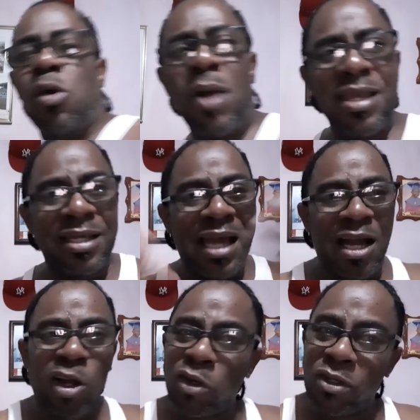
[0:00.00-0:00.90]
why you
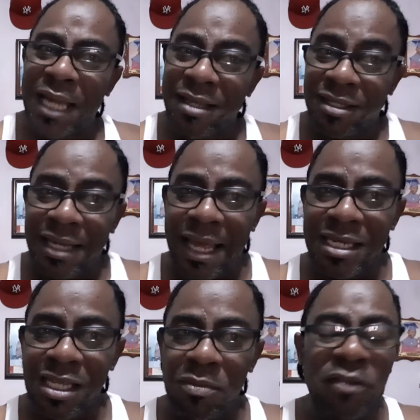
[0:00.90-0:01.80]
can't go around 99
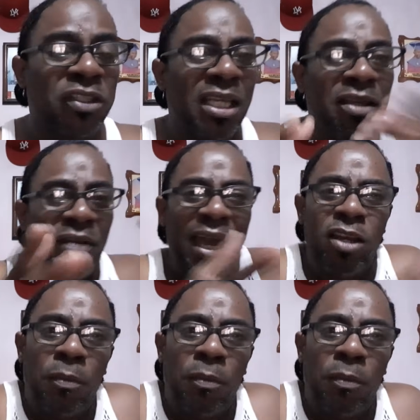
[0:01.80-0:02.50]
name if she even end